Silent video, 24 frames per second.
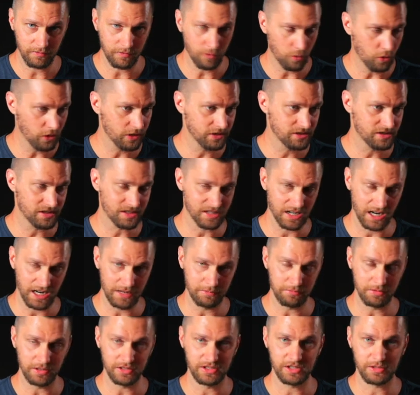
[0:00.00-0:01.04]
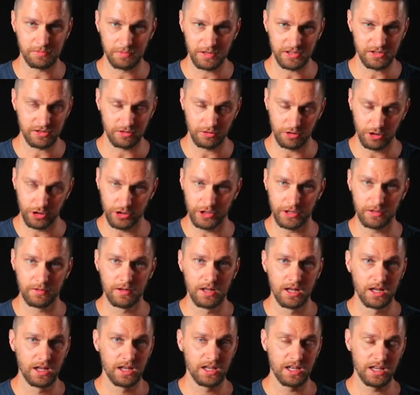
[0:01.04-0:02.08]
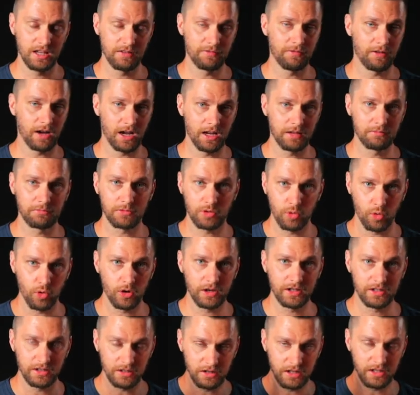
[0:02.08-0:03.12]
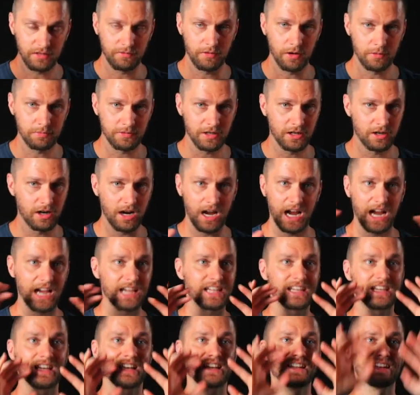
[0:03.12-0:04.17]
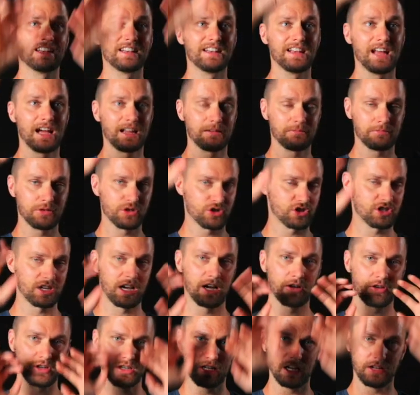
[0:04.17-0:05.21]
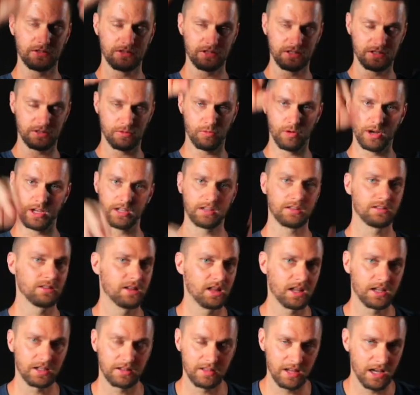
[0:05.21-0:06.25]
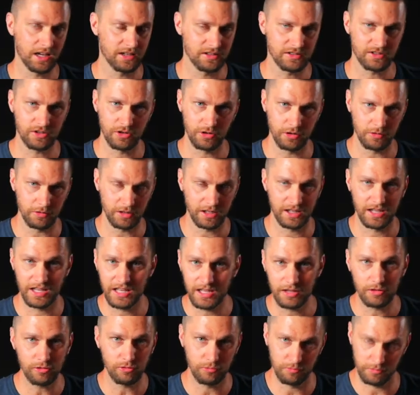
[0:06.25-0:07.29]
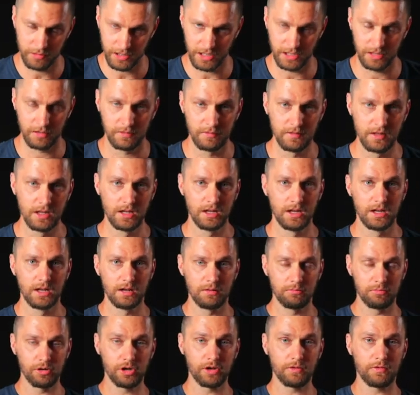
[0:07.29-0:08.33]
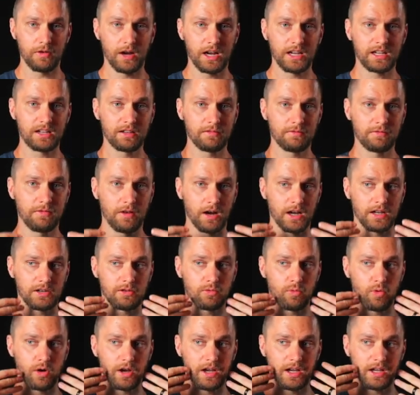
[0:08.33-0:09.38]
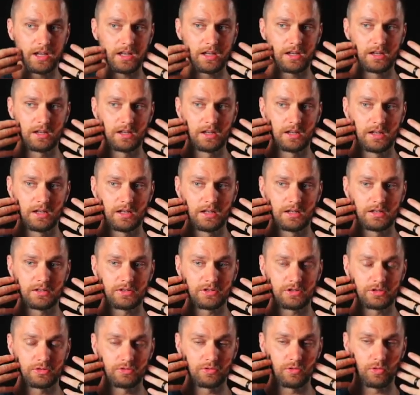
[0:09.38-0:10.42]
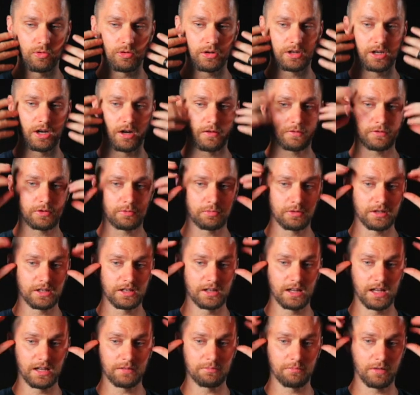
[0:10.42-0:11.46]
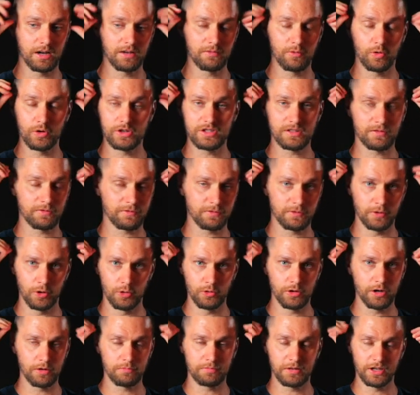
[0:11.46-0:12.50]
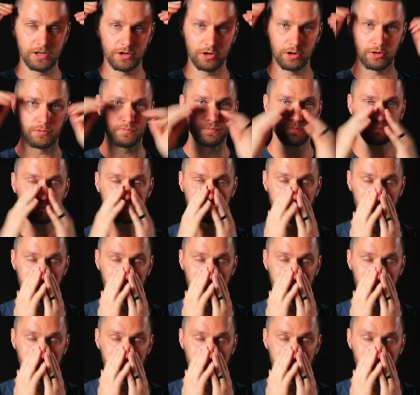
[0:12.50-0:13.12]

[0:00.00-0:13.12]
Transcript: voice type, especially, if I'm going to live up there, I cannot be shouting out this way. Like, that is going to kill me. But if I can find a way to comfortably let my voice float up here,